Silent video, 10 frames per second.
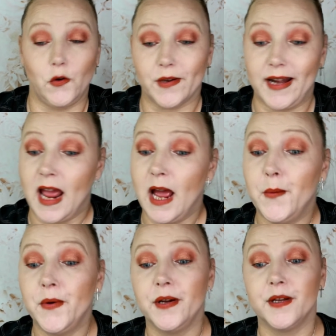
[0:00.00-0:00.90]
look
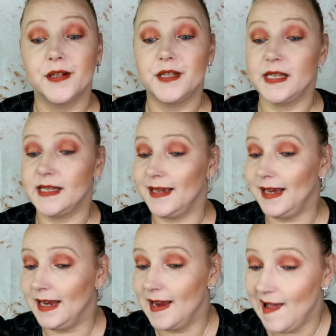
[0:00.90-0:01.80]
now to
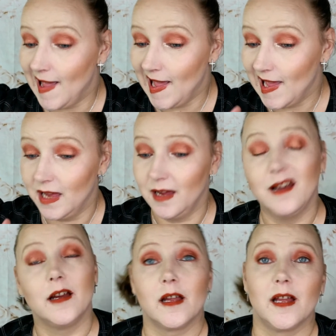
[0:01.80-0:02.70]
see.
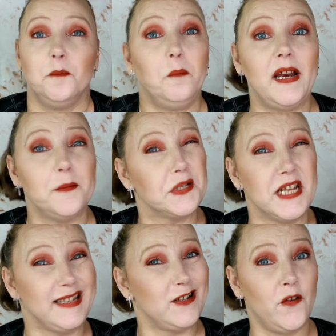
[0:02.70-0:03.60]
My
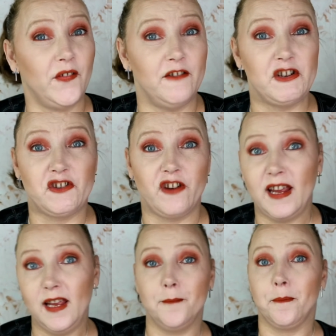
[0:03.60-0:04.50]
lipstick's not very
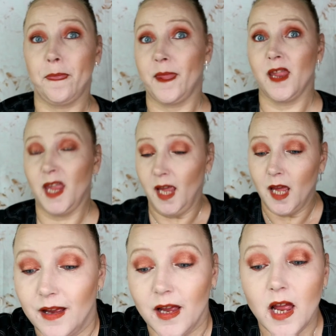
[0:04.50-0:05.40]
straight.
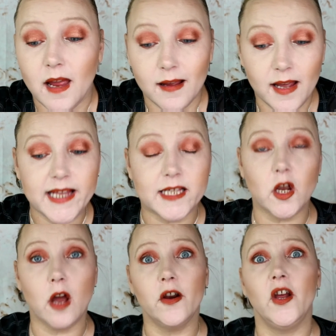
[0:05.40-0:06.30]
It's
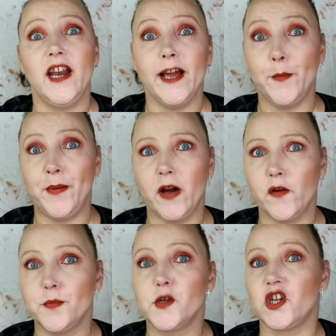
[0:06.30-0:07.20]
gone a little bit
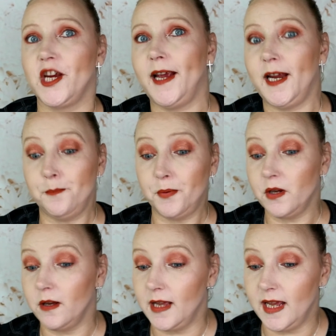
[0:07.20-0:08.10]
off my chin,
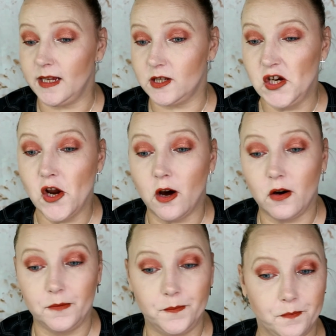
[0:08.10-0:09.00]
but it's
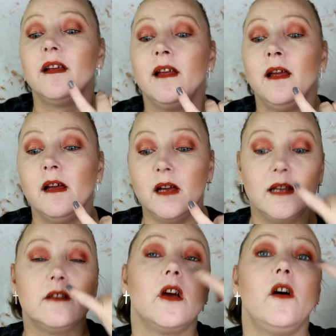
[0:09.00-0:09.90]
not,
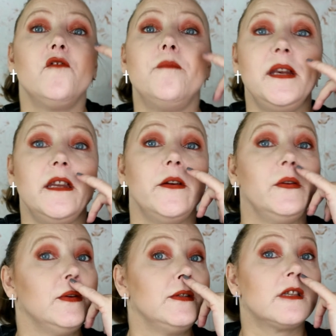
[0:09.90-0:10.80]
and off my
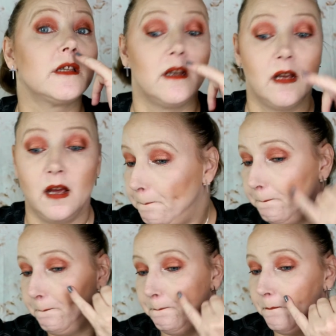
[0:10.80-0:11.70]
nose,
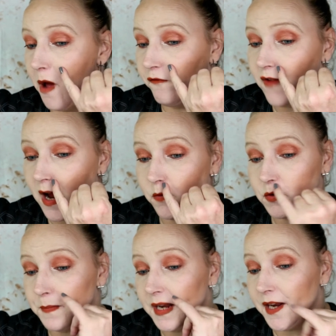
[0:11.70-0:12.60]

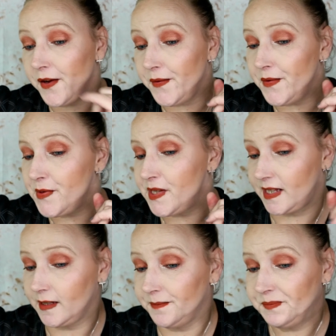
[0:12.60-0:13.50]
around my nose.